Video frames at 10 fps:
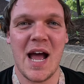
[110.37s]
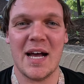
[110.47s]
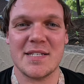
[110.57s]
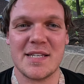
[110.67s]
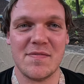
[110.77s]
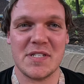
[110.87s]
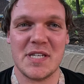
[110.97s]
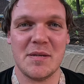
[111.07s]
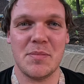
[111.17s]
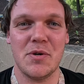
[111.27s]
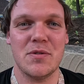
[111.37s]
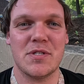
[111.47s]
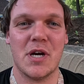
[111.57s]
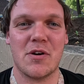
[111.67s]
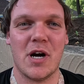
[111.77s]
at 17
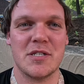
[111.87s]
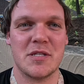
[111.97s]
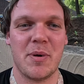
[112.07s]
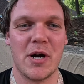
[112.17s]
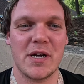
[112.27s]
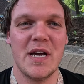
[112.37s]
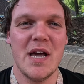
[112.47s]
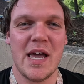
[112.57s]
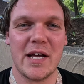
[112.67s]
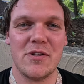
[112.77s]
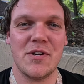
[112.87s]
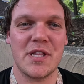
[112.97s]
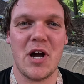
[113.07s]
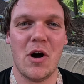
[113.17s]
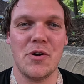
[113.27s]
booths across the park, including
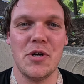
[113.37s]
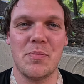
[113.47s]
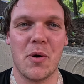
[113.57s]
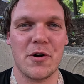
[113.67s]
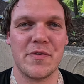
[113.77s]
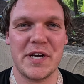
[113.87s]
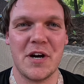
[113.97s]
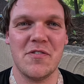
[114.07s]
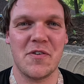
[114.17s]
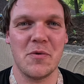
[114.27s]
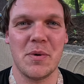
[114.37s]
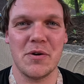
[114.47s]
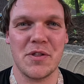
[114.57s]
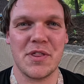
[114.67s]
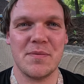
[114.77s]
the all-new Puerto Rico food
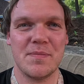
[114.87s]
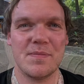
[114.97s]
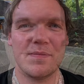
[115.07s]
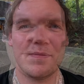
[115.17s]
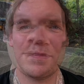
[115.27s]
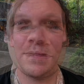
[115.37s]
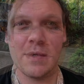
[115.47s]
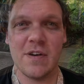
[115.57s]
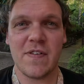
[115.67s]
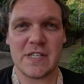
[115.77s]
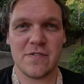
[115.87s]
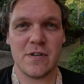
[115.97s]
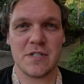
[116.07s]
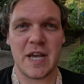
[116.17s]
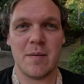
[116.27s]
booth.
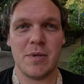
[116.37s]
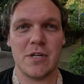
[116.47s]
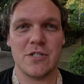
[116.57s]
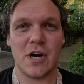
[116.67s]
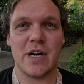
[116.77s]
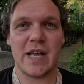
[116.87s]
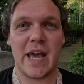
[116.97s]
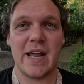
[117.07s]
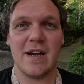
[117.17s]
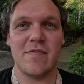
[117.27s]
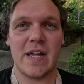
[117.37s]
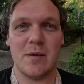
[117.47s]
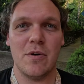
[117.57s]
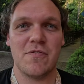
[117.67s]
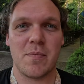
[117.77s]
Festival samplers are again
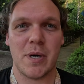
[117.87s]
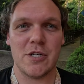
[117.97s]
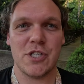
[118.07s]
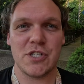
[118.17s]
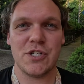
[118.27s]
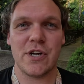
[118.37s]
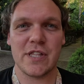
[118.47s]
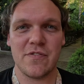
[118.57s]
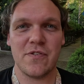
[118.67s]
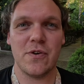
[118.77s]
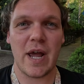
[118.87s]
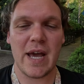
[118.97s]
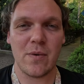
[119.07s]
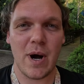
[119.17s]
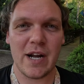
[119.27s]
available for purchase during the Food
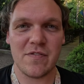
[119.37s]
and Wine